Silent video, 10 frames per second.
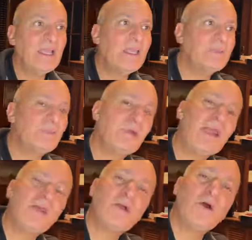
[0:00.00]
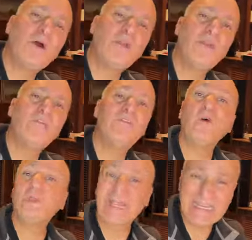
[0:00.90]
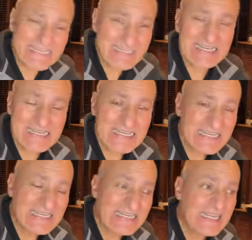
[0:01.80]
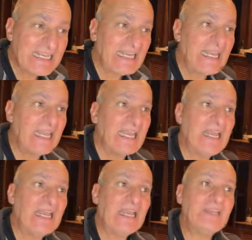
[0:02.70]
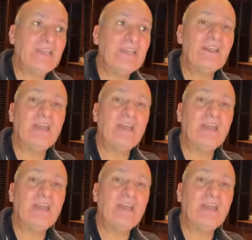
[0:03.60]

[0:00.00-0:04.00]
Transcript: Is a product called Volite. And in